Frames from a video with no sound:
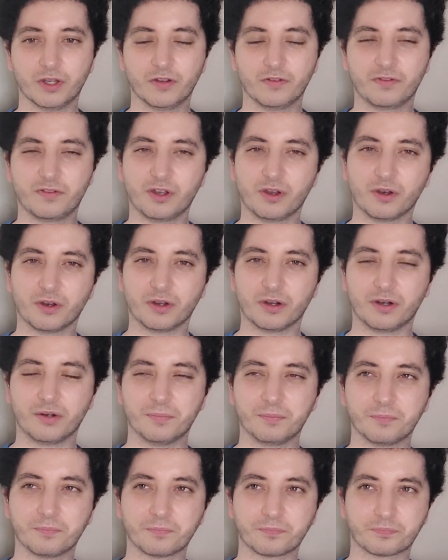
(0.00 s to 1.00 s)
Fiona
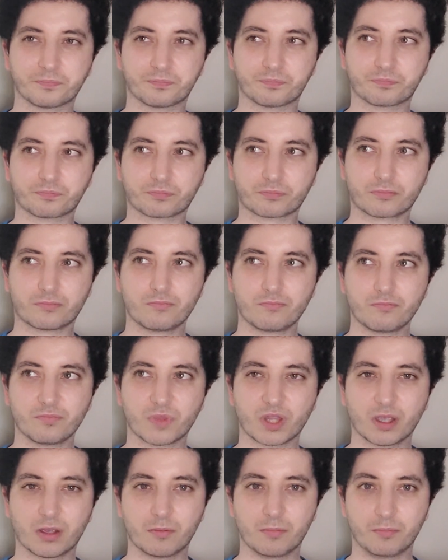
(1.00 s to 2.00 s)

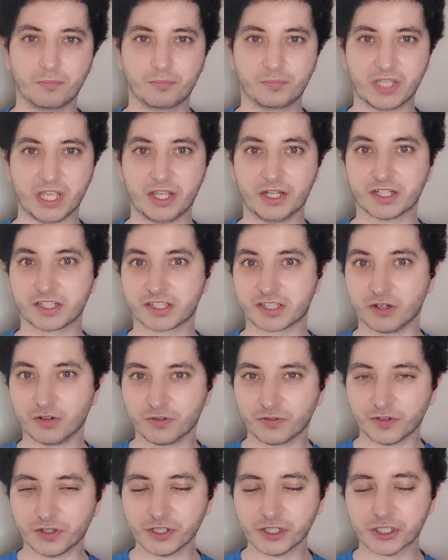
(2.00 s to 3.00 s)
taking a
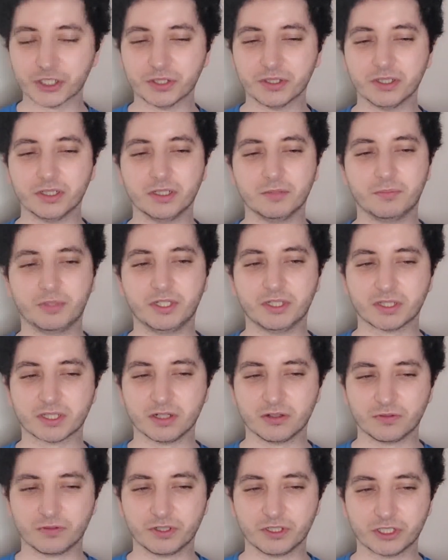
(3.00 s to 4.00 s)
selfish, being
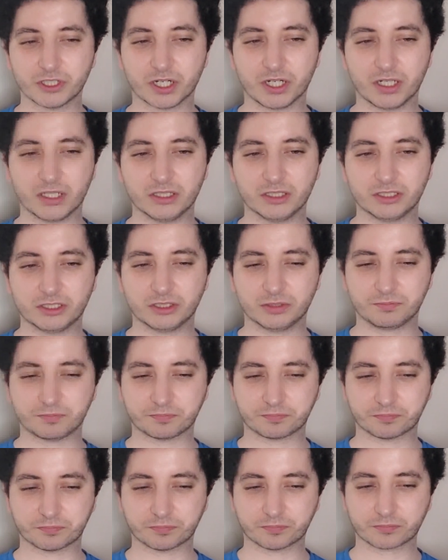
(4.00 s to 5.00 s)
selfish, she
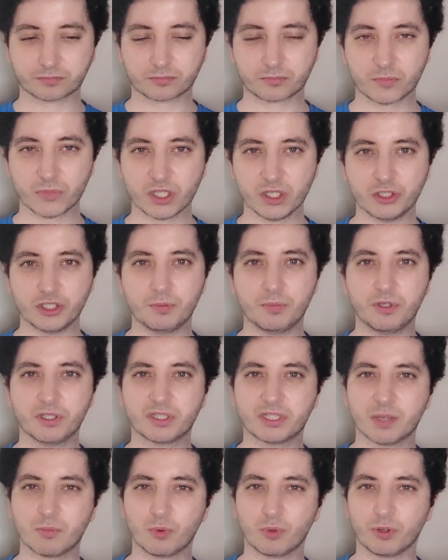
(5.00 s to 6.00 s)
she puts
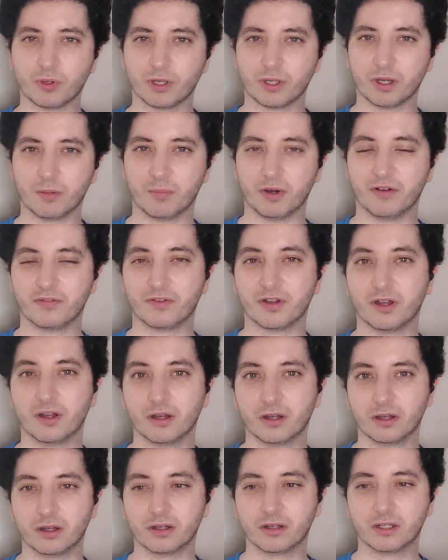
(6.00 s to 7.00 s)
them all above
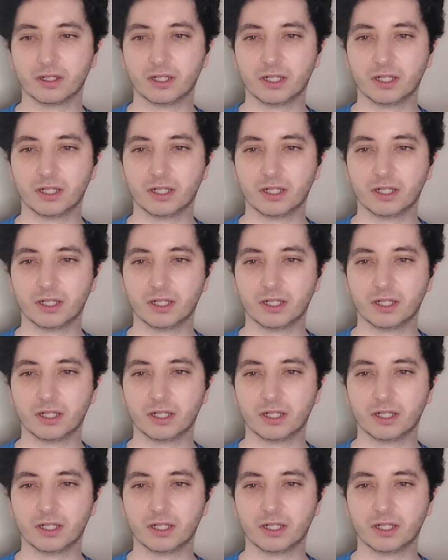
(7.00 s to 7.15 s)
her,